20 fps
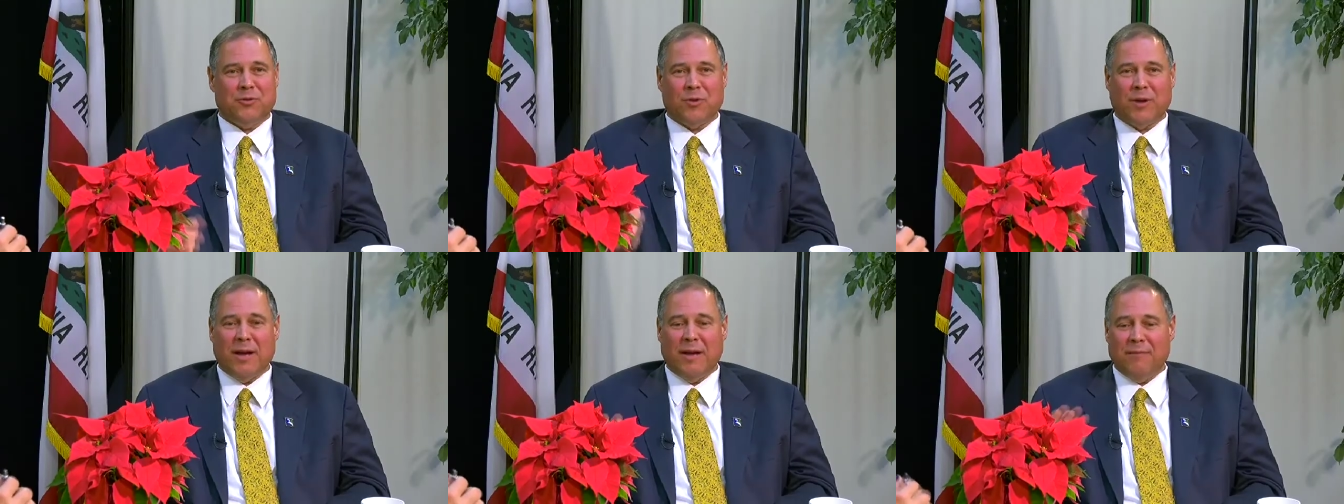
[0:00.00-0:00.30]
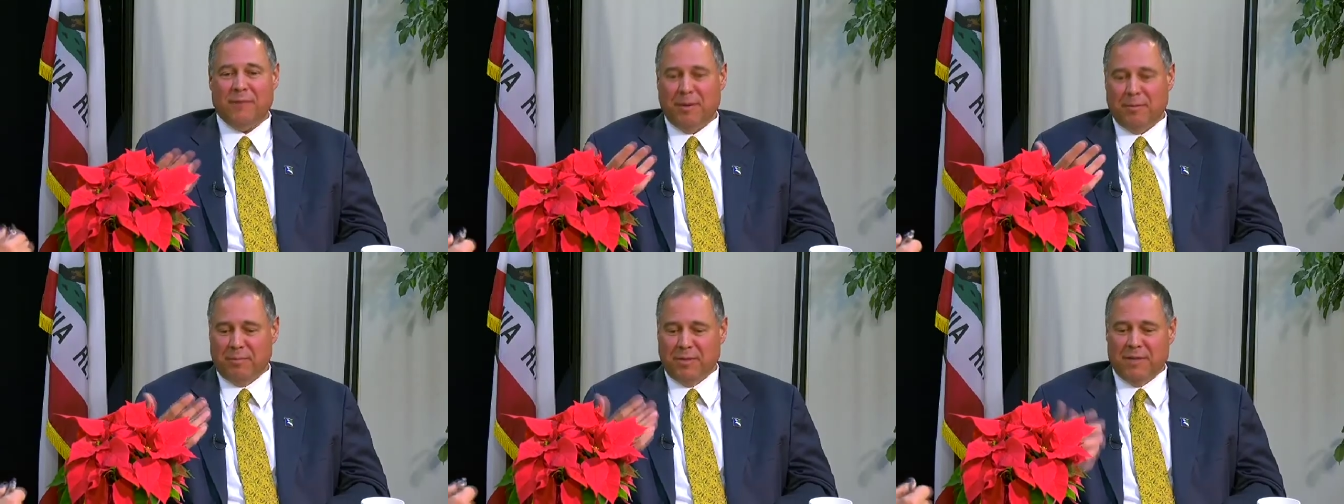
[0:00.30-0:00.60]

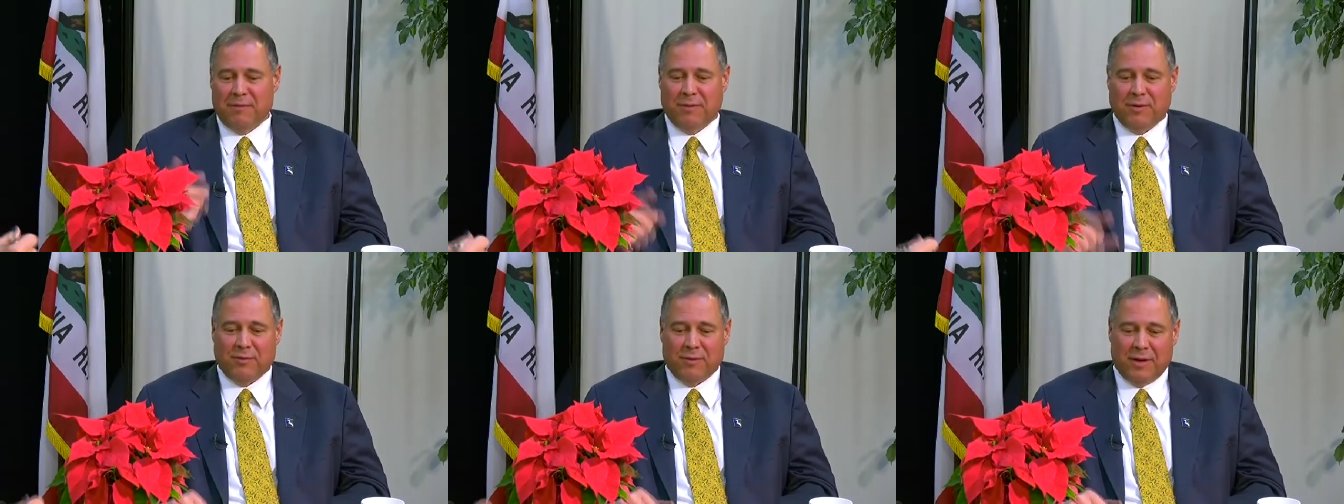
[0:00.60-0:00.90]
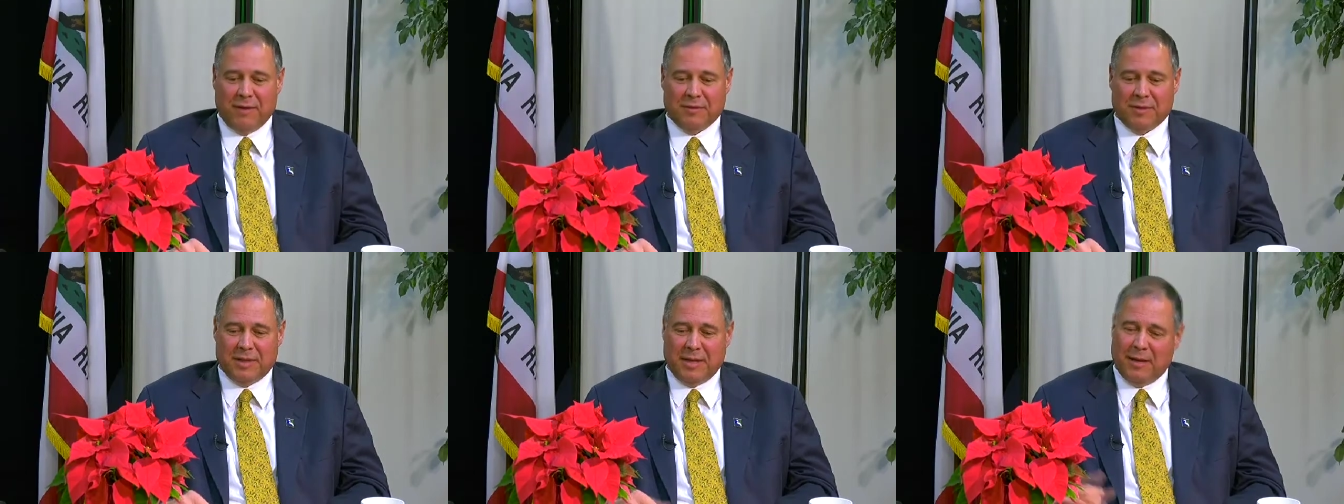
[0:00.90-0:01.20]
drive on PV
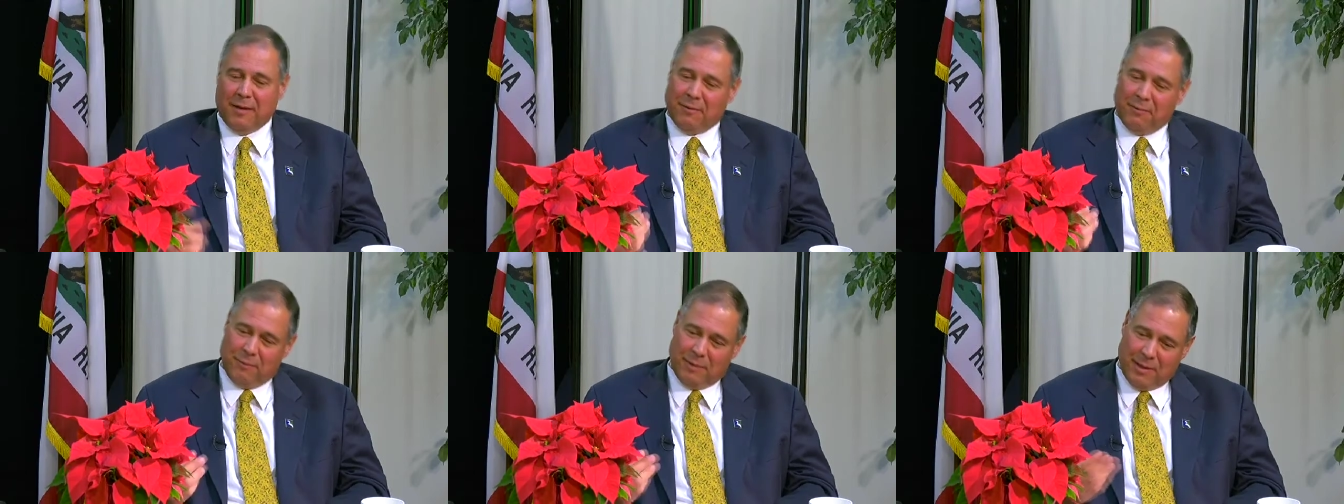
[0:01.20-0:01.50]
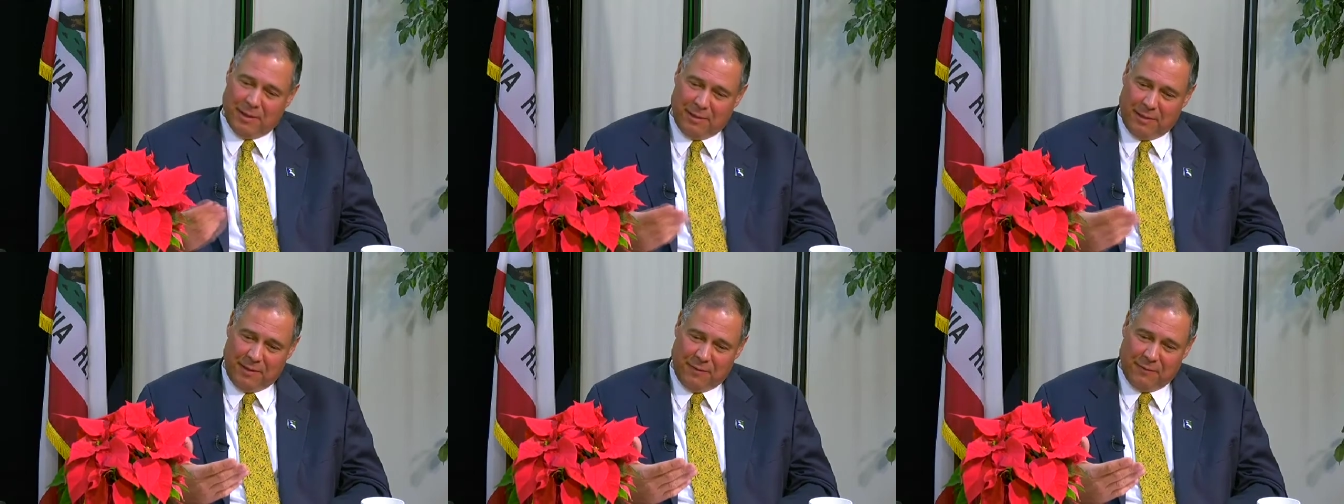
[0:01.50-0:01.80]
Drive South when
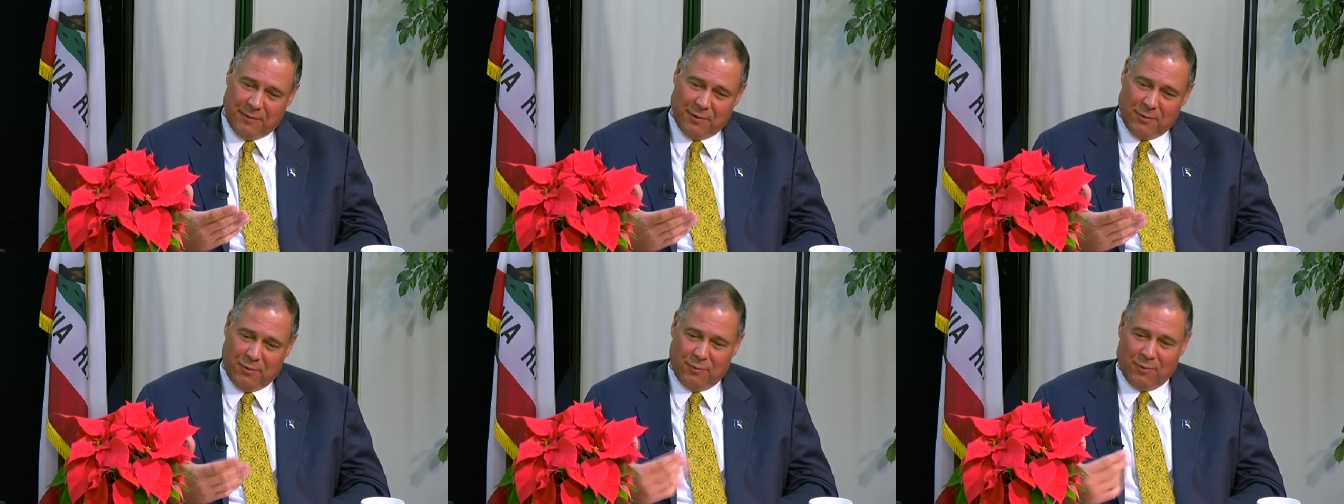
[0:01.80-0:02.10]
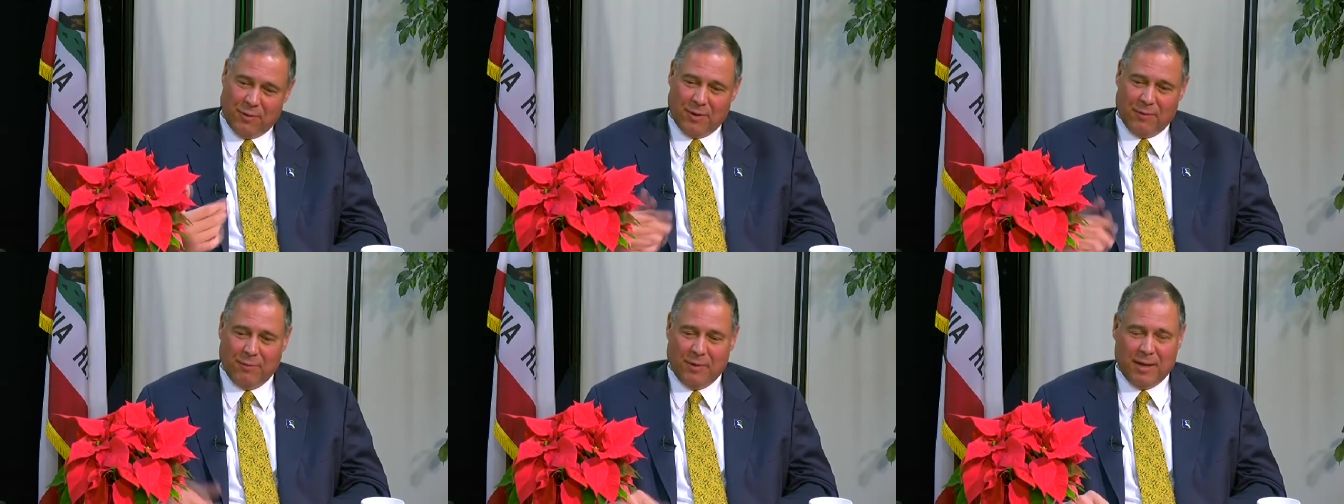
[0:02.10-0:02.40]
I leave to go to
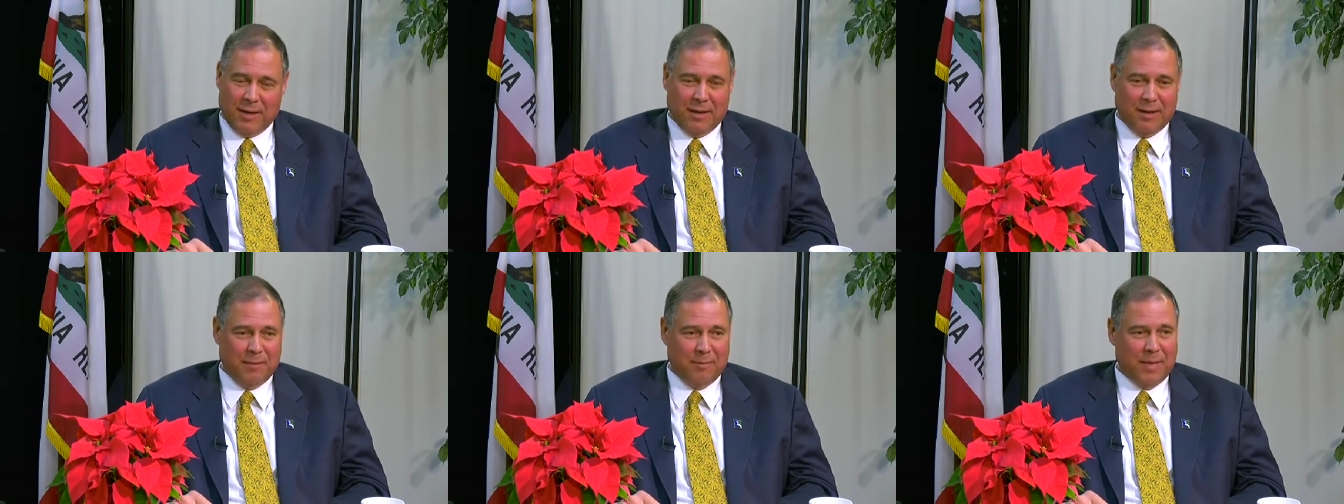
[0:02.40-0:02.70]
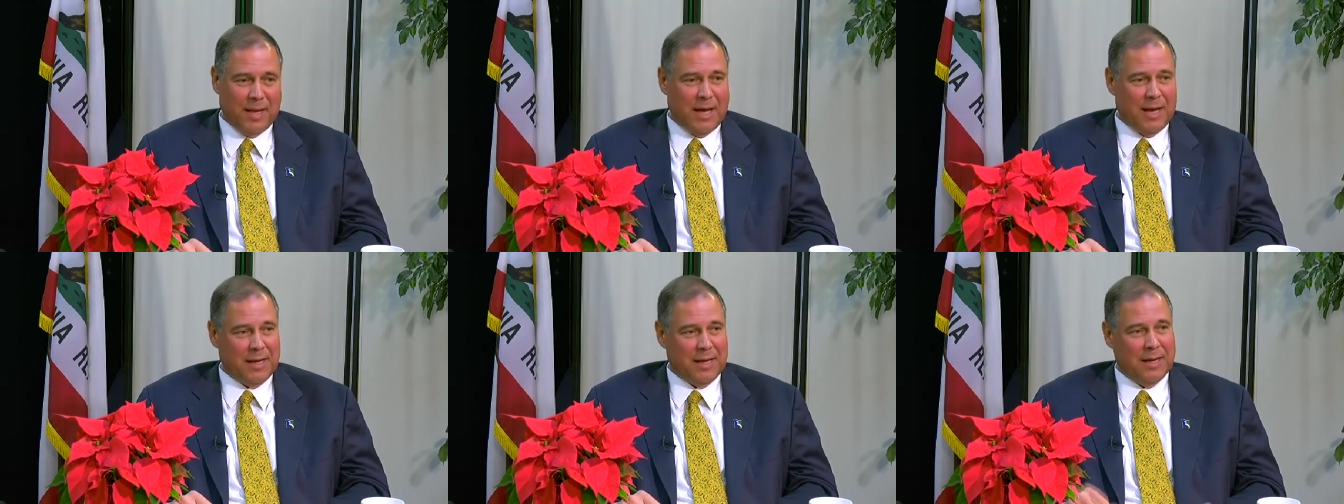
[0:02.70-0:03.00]
work and when I come
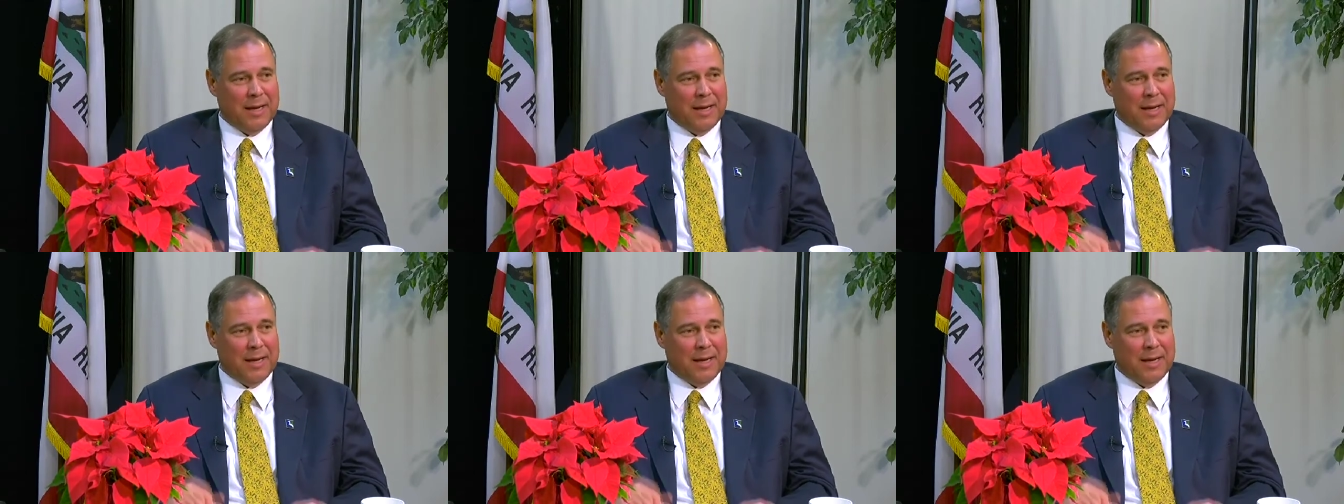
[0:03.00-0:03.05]
back,